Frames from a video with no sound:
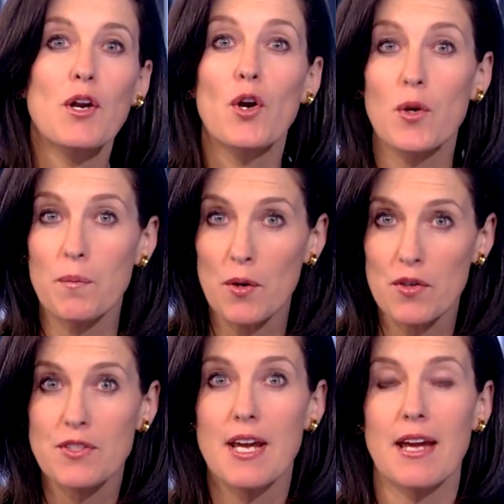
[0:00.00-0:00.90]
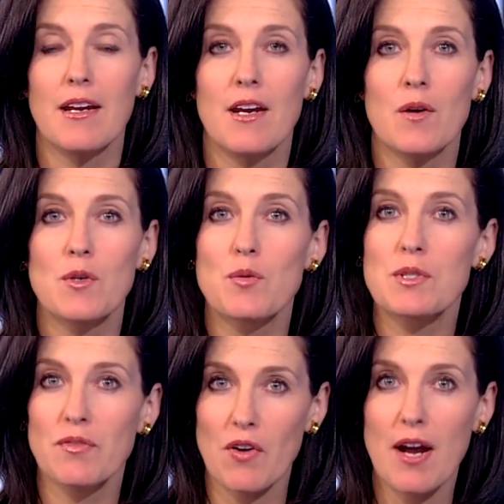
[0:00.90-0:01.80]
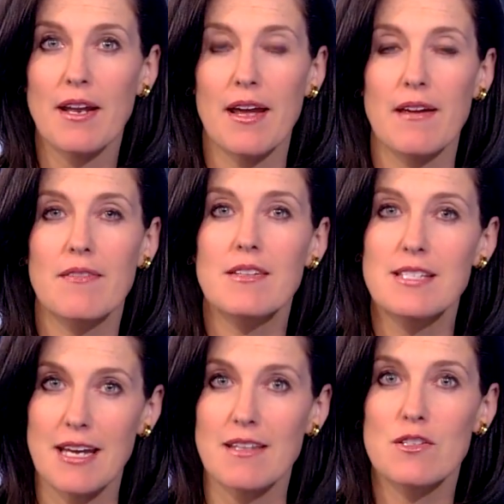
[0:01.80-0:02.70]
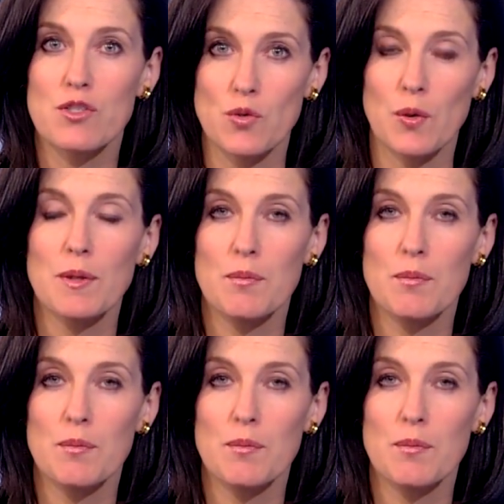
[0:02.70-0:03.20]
her birthday, which was Friday, the day the story